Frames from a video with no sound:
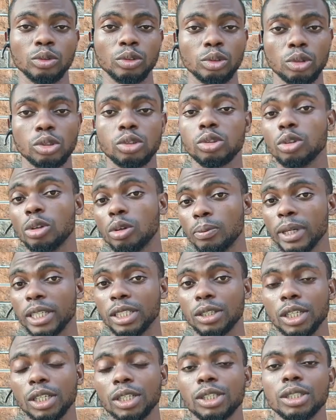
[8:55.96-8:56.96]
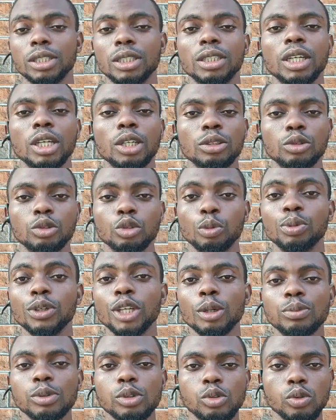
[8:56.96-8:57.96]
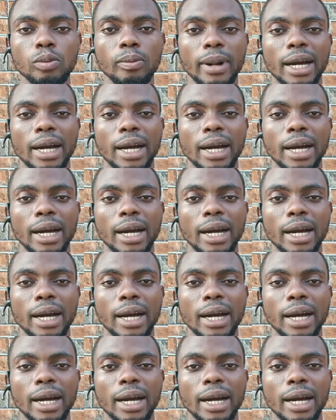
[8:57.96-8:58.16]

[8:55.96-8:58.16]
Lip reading: use your medication, you'll be able to